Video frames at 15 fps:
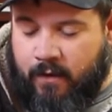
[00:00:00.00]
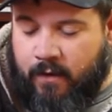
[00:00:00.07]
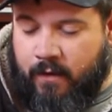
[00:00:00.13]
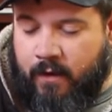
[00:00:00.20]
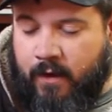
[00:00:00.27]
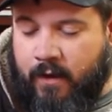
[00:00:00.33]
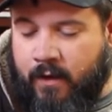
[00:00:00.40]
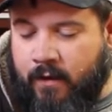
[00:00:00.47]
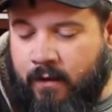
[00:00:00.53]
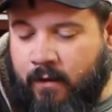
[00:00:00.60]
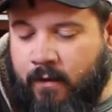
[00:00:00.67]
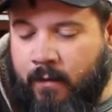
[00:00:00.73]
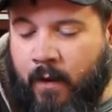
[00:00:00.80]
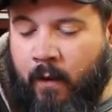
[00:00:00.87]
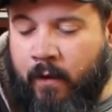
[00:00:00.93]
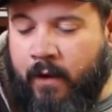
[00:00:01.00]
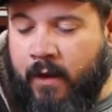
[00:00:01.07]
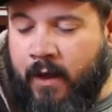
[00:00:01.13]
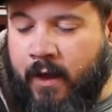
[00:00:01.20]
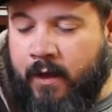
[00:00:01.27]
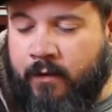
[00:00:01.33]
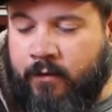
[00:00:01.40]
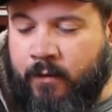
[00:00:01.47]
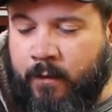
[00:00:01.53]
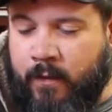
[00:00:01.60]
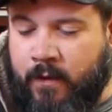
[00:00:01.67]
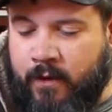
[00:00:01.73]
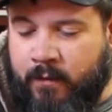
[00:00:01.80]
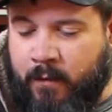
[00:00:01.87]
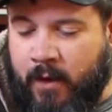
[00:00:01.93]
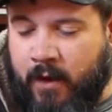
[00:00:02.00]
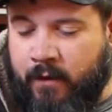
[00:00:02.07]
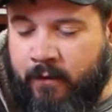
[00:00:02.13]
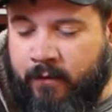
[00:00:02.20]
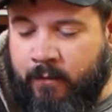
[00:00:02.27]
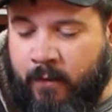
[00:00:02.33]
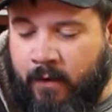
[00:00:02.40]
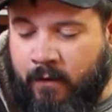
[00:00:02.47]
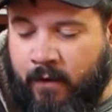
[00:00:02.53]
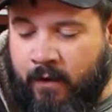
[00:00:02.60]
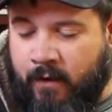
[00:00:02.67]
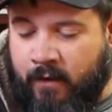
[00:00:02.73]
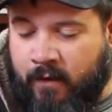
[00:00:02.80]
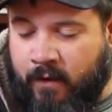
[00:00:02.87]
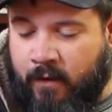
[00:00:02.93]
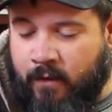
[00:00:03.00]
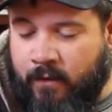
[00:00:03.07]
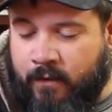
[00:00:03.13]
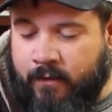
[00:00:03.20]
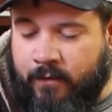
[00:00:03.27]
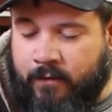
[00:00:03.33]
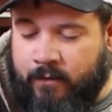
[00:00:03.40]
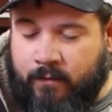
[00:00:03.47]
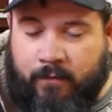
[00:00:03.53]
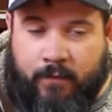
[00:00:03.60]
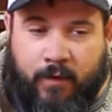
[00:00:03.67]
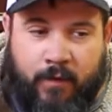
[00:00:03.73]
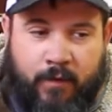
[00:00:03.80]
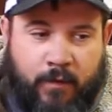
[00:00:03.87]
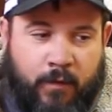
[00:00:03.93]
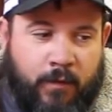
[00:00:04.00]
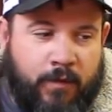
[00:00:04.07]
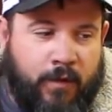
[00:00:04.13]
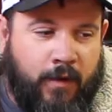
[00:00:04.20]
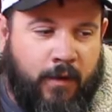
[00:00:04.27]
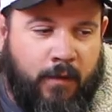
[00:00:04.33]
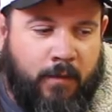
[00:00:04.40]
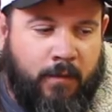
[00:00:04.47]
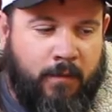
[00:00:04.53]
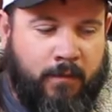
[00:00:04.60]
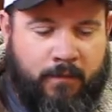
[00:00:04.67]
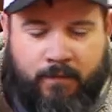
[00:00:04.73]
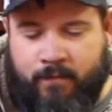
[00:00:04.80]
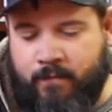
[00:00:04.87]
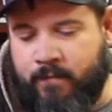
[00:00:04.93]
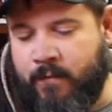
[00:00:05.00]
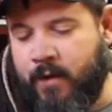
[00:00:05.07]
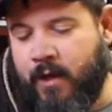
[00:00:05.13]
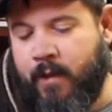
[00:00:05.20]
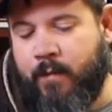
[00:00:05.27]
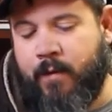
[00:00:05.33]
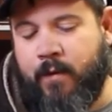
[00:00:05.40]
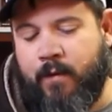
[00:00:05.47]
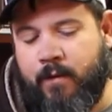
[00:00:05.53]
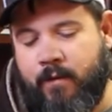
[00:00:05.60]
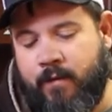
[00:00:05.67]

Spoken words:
And I already had some of these batteries from my rock crawler, just a 2-cell lipo.